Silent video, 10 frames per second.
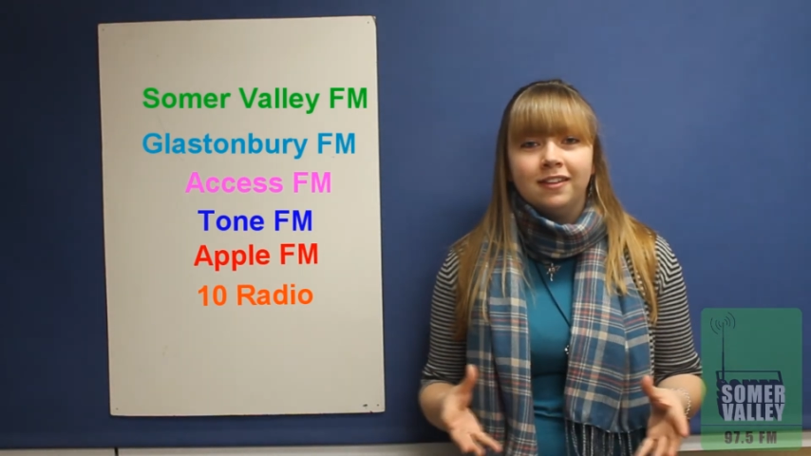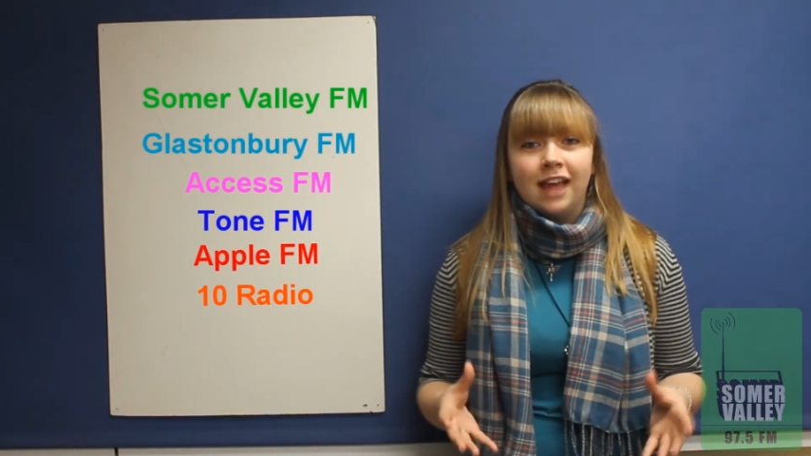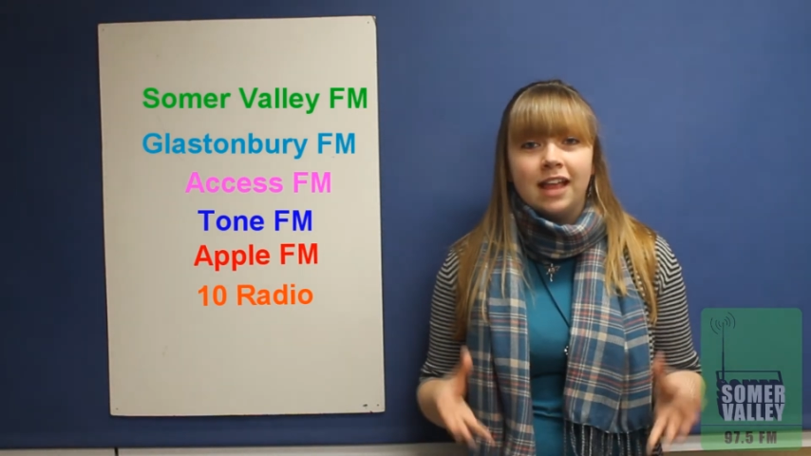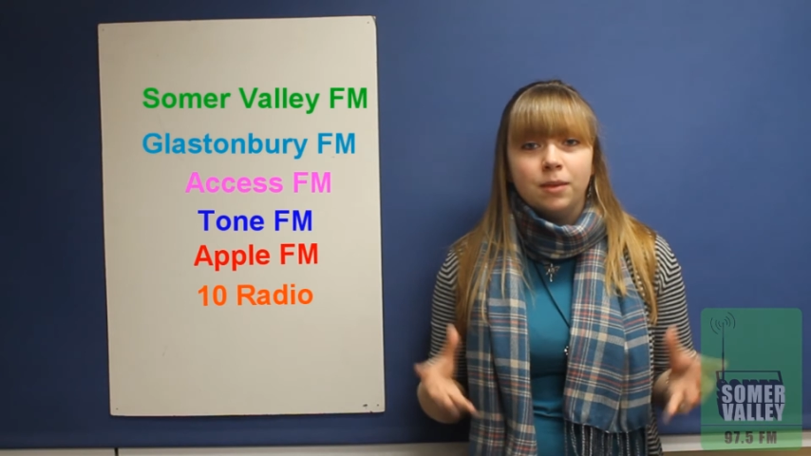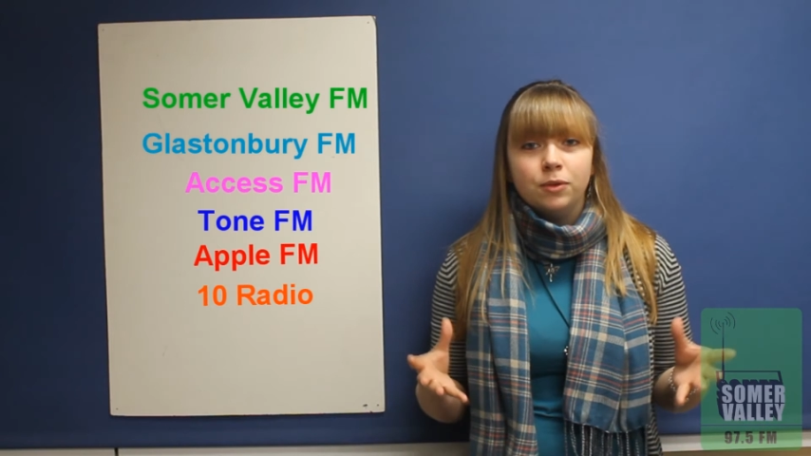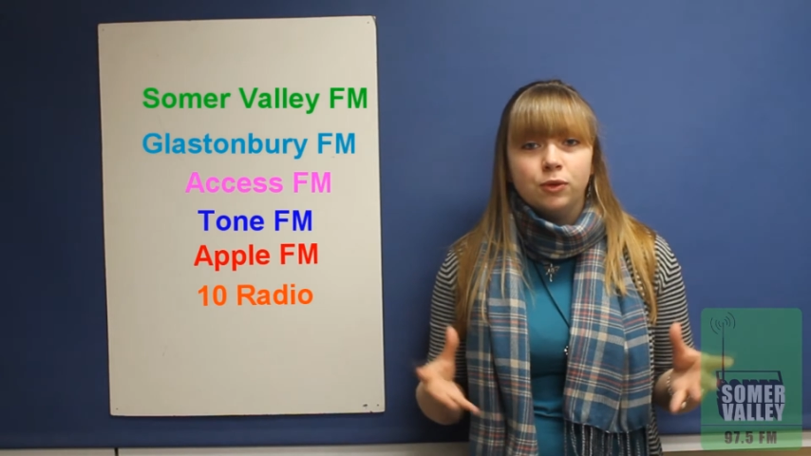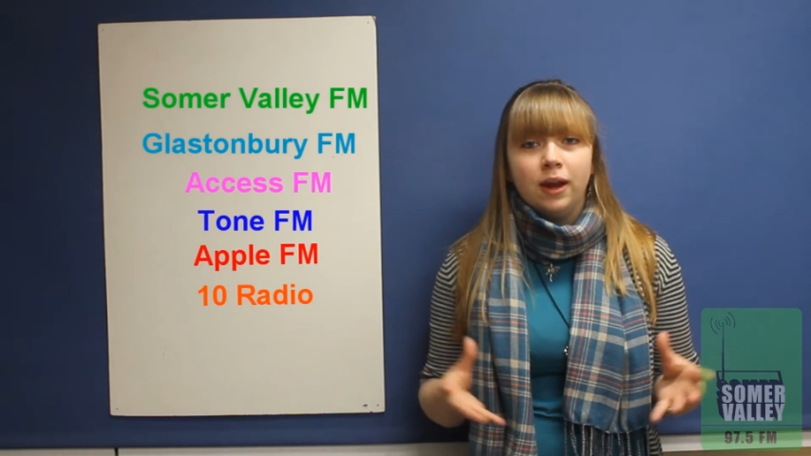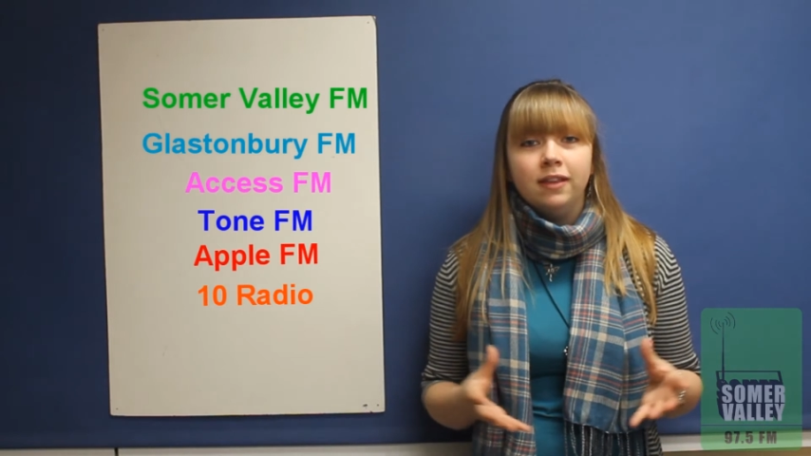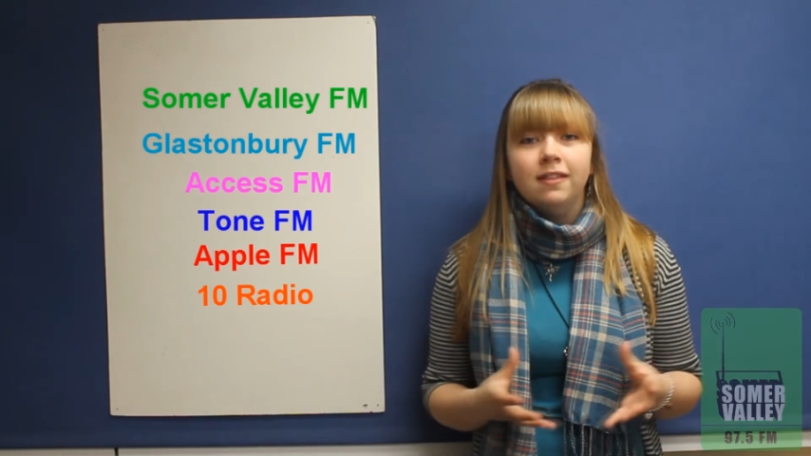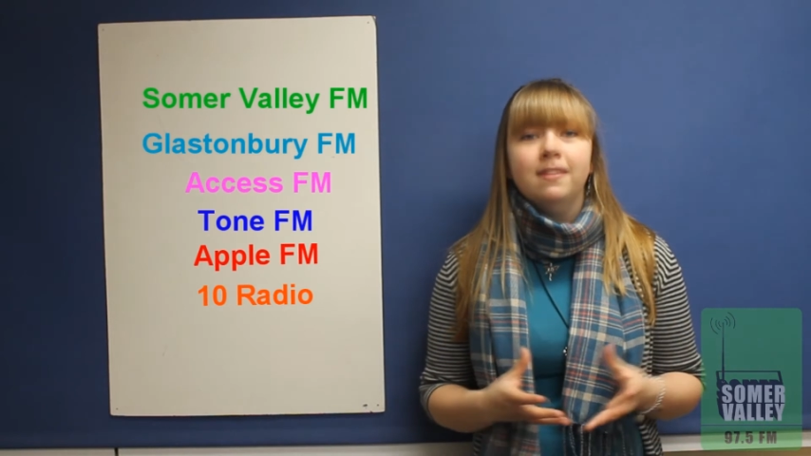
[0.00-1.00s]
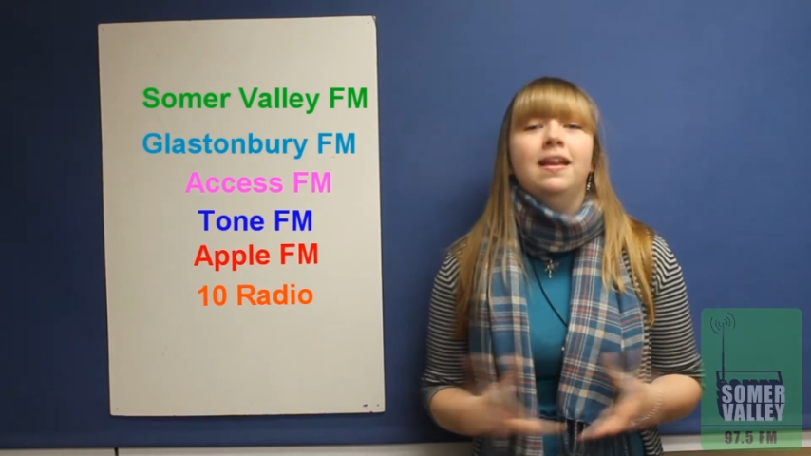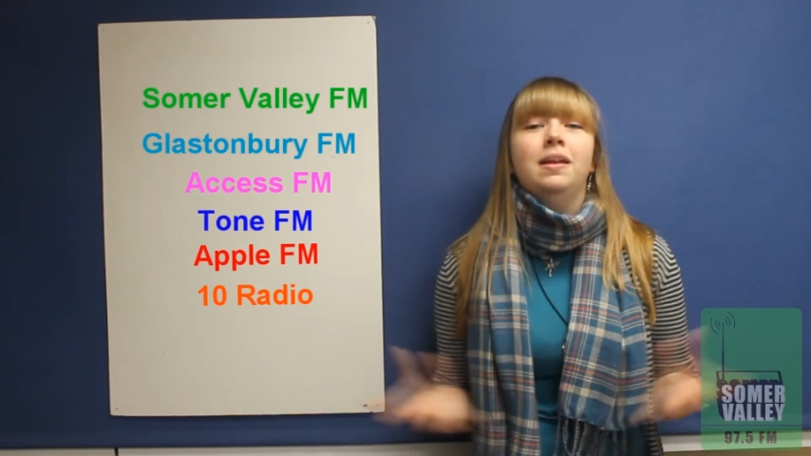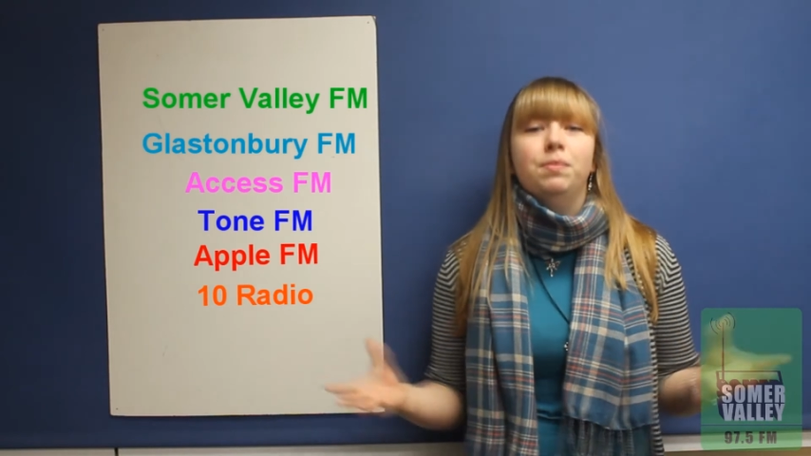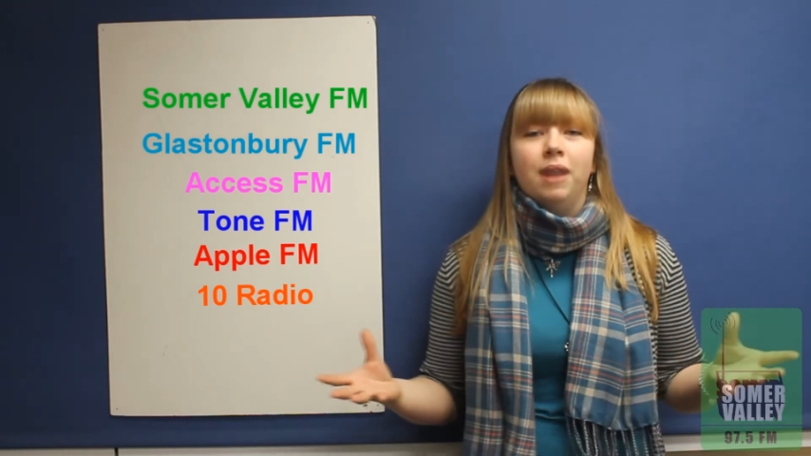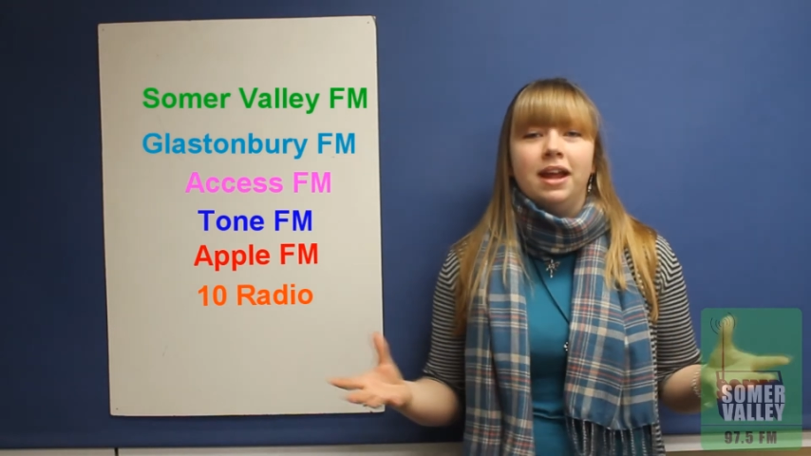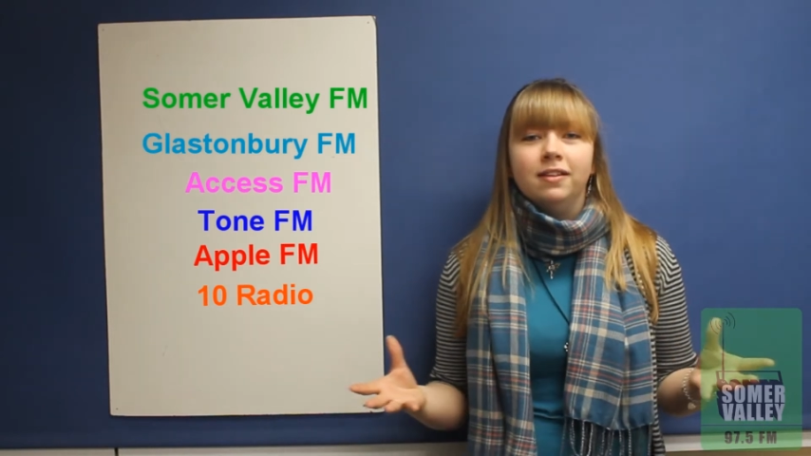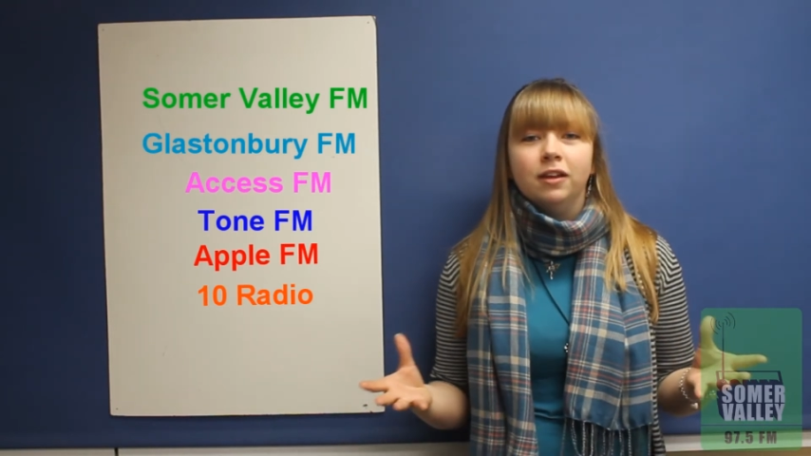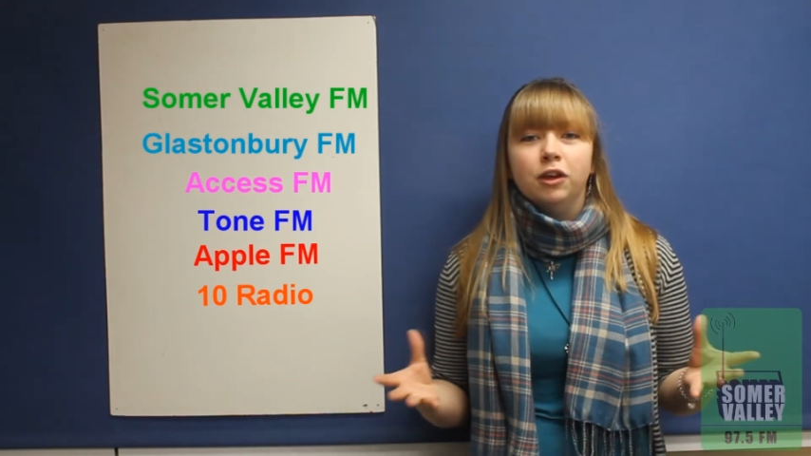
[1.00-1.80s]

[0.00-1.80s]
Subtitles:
say that we're trying to celebrate